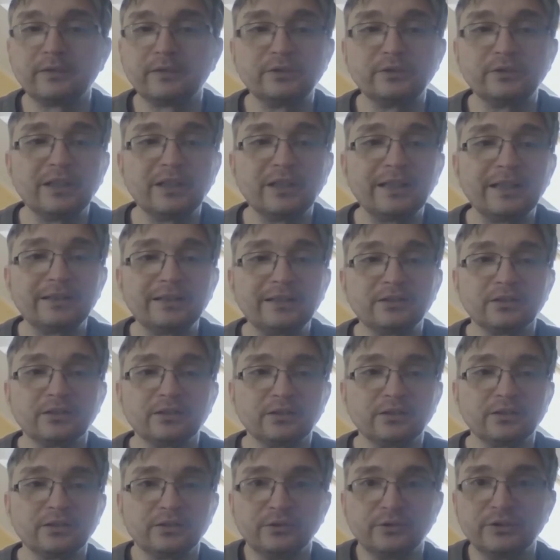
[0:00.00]
like
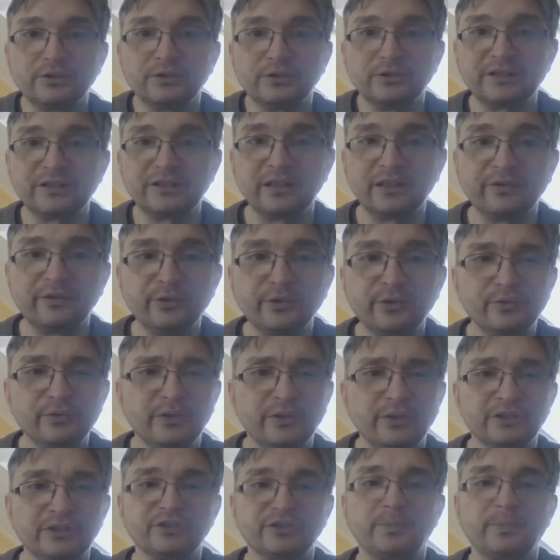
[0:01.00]
to say a few words
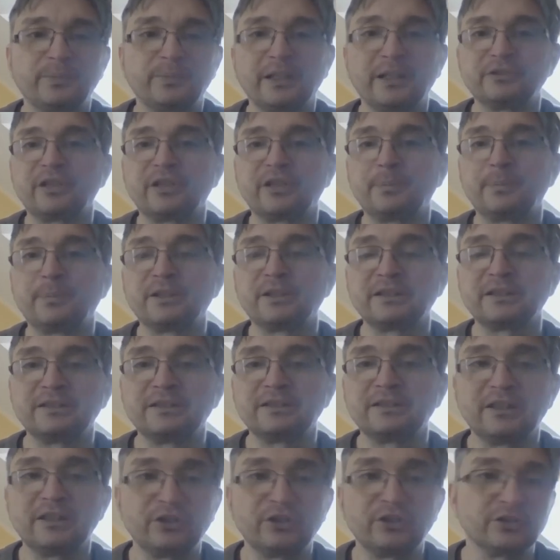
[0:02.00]
about
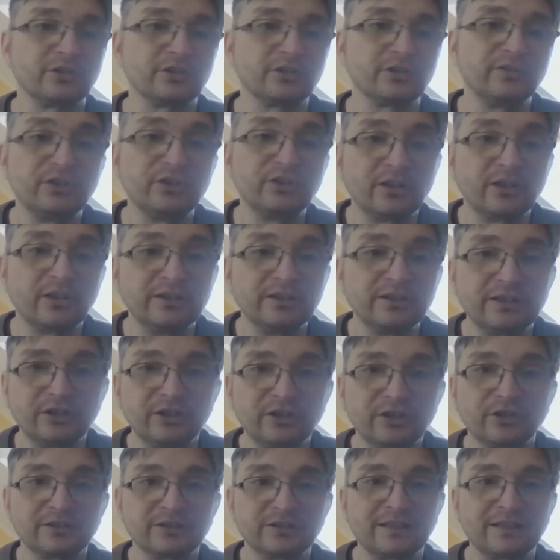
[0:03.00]
representations or
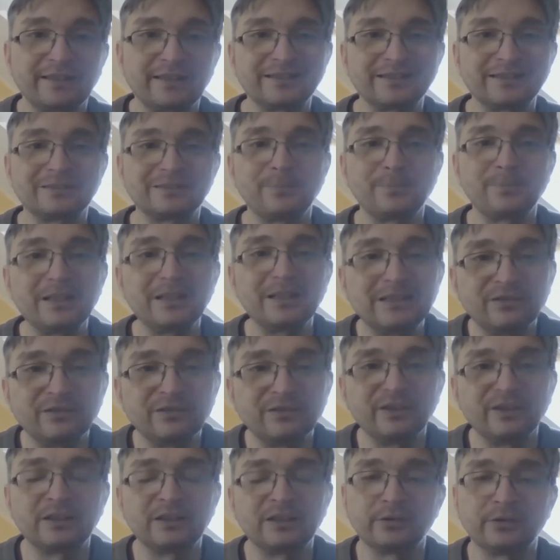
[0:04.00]
visualizations that are
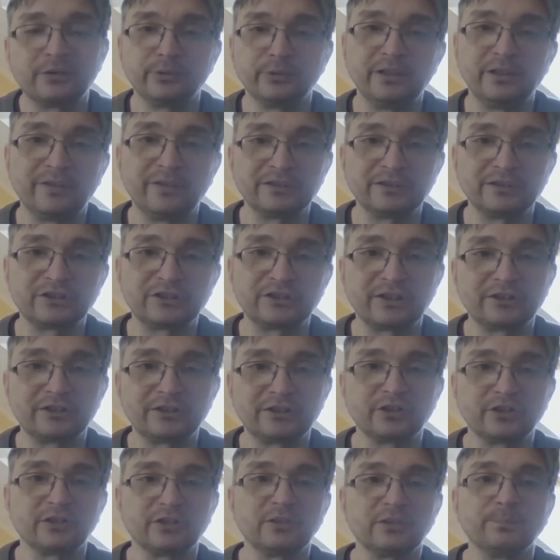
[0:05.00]
specific to given
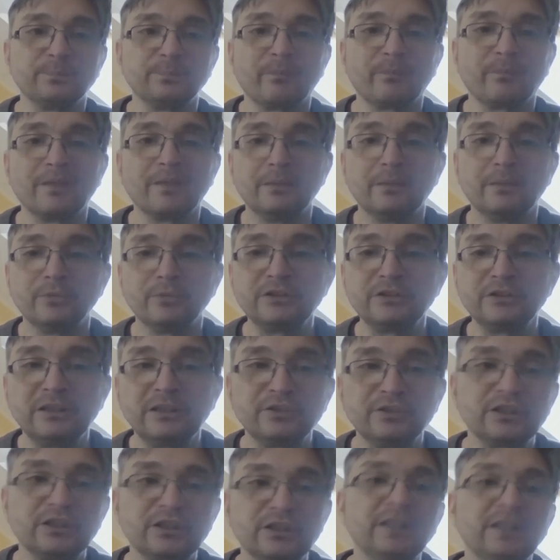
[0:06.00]
structural motifs,
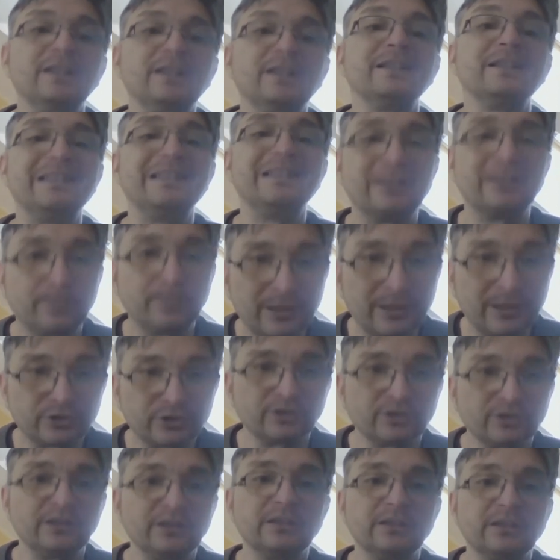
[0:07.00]

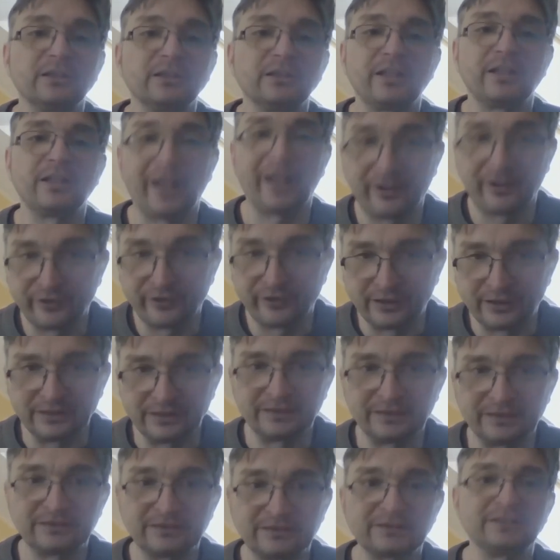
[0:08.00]
especially alpha
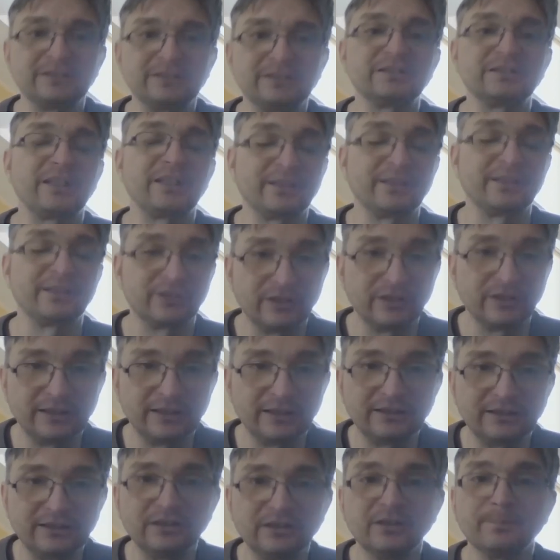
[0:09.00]
helixes and
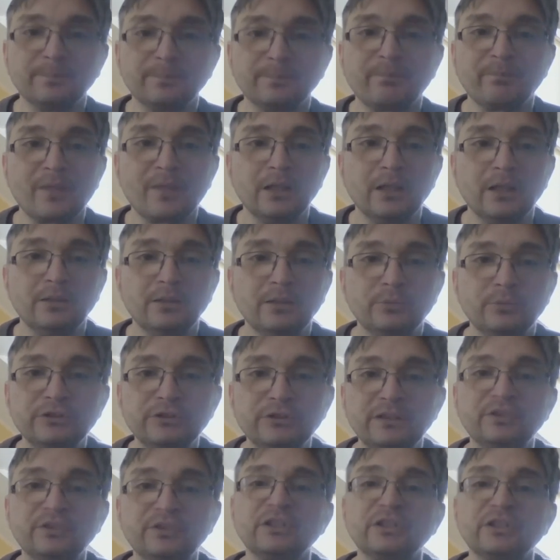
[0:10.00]
related
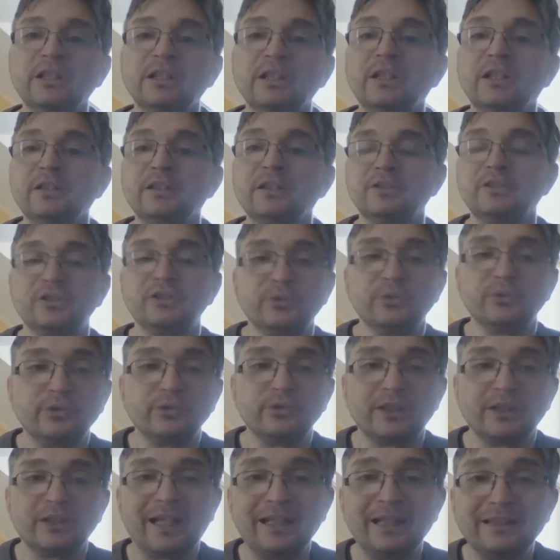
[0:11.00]
motifs. The so-called
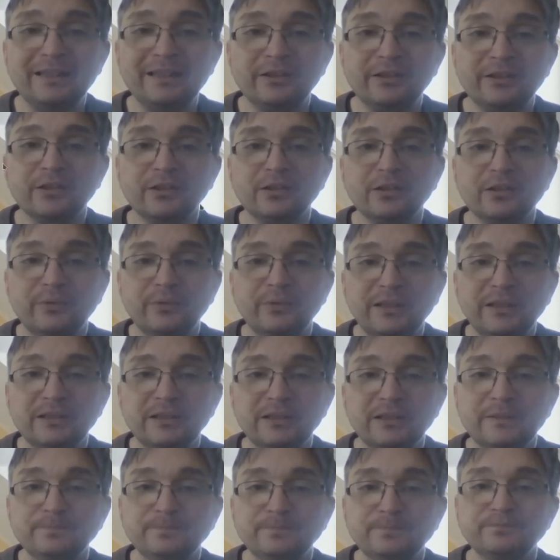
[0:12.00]
helical wheel
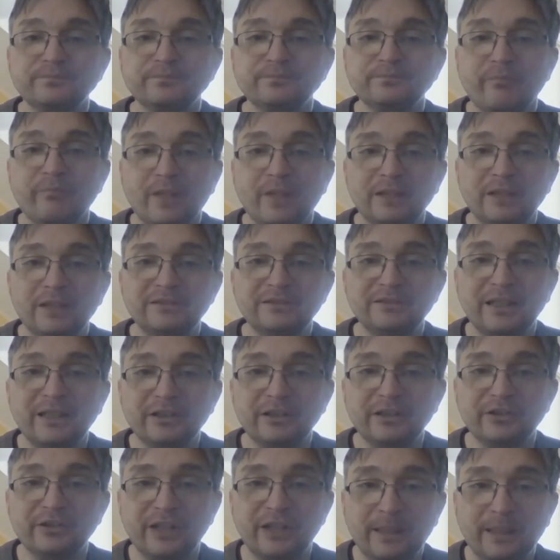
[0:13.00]

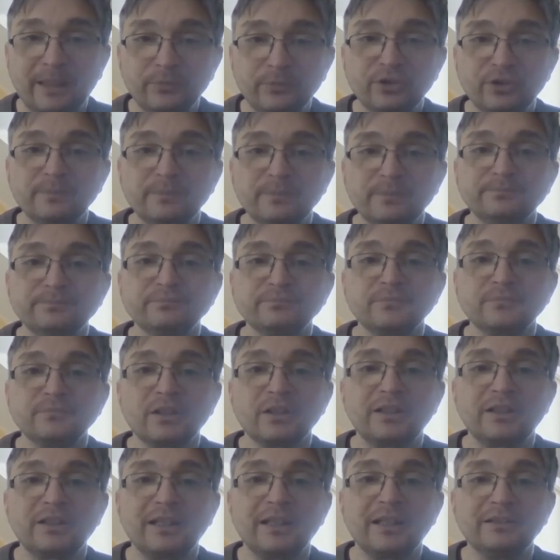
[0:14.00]
diagrams
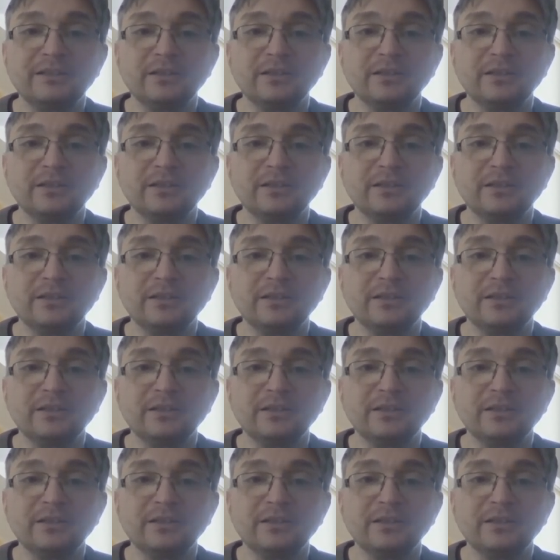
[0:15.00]
can